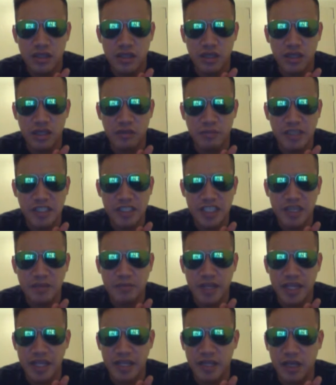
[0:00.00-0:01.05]
um, it
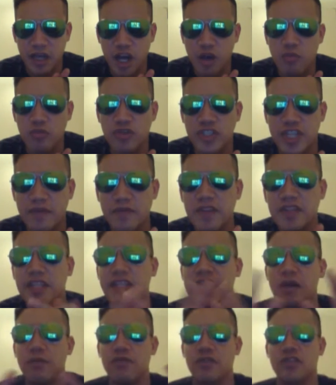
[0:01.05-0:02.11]
seemed like almost everything
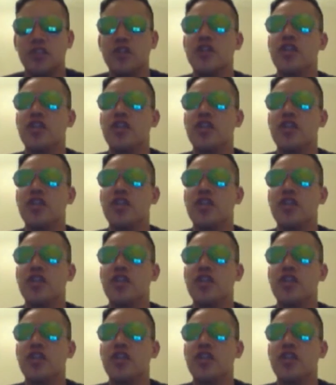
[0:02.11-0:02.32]
that I was